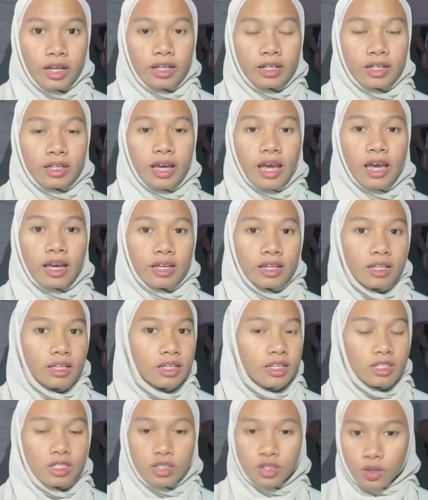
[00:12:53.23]
The ankle
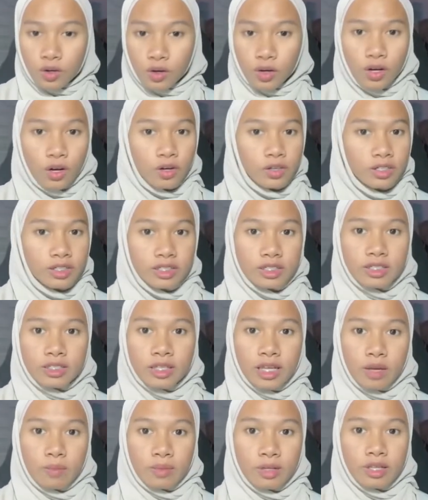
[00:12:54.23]
is no longer
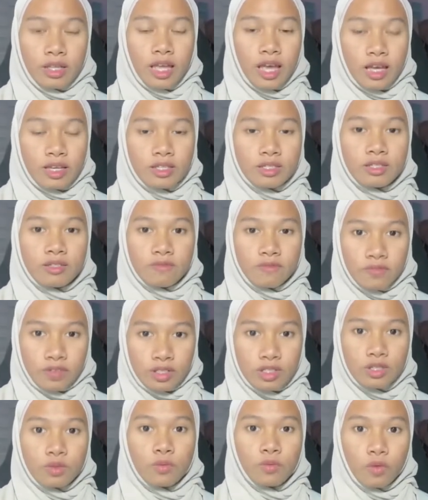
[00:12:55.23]
stable and
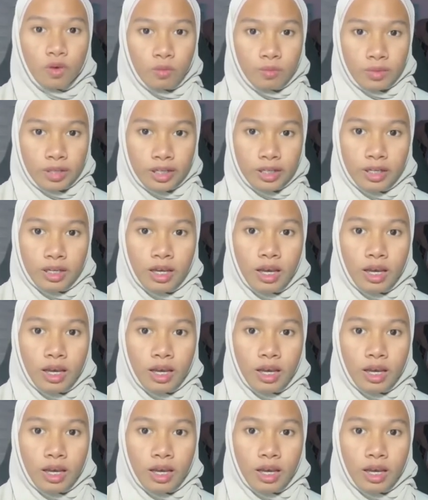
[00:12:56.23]
feels wobbly.